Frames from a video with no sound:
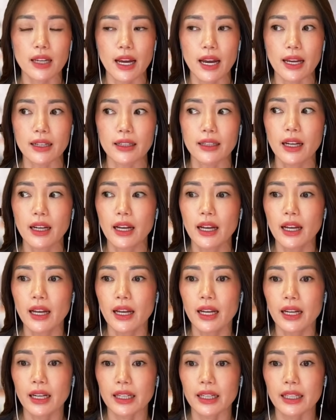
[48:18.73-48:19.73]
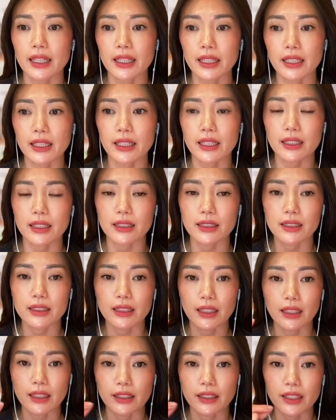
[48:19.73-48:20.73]
And he
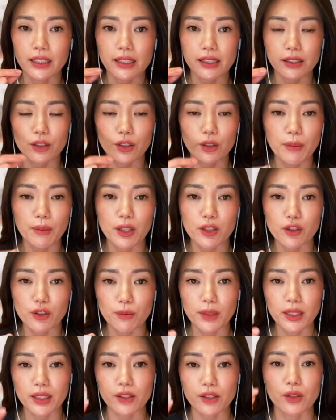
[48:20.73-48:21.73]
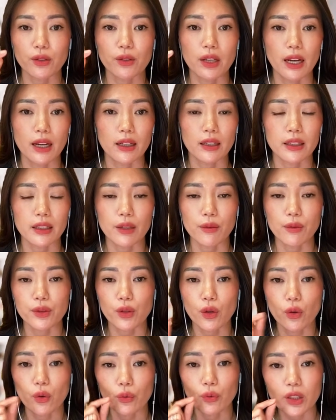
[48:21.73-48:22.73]
did these little measurements so that he was
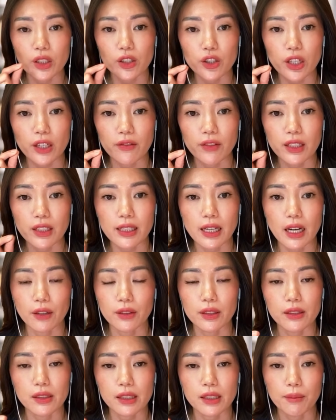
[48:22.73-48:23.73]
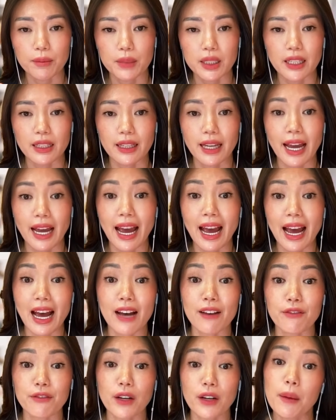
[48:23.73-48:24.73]
only shaving down on some teeth
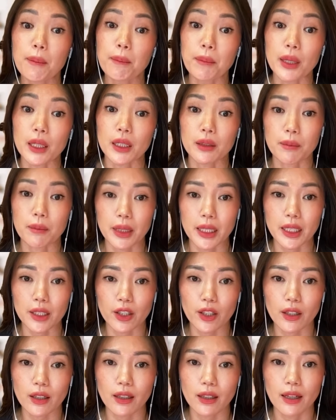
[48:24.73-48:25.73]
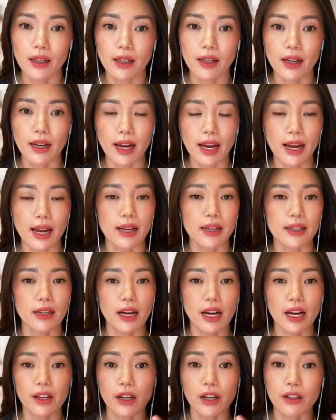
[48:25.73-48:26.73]
half a millimeter. And
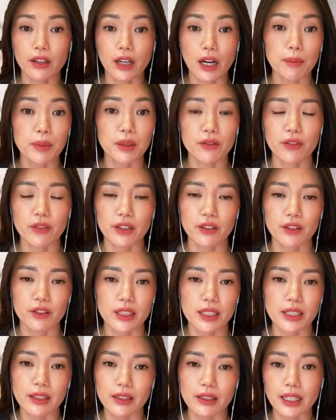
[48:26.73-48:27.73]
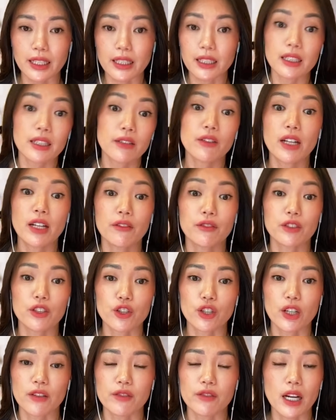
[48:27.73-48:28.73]
a couple of other teeth, he didn't even have to
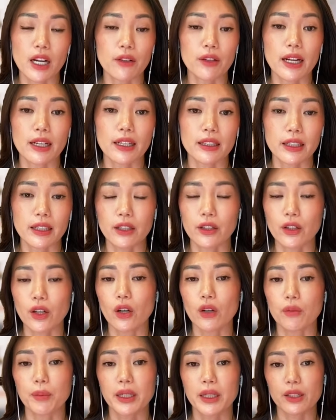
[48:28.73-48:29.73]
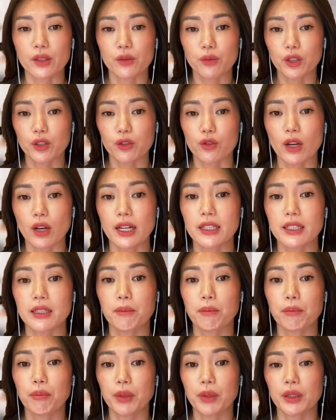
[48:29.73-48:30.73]
shave down anything at all, because we were trying to
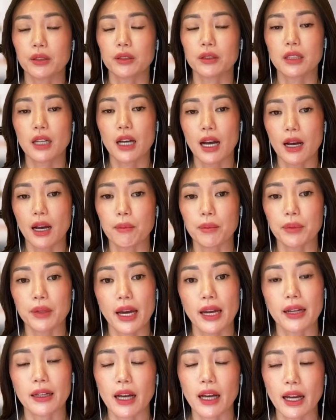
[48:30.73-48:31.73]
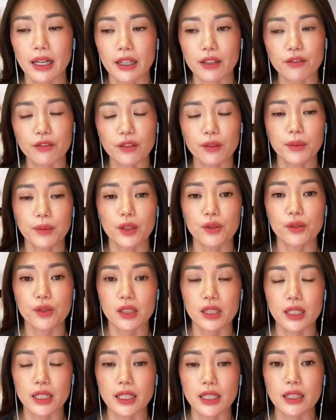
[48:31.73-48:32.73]
build up that height from those
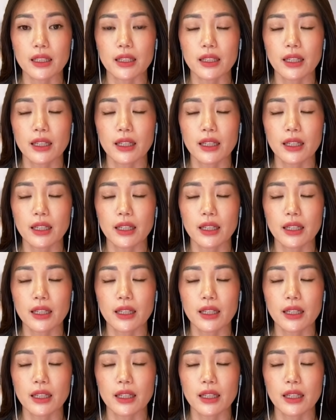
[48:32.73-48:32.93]
teeth.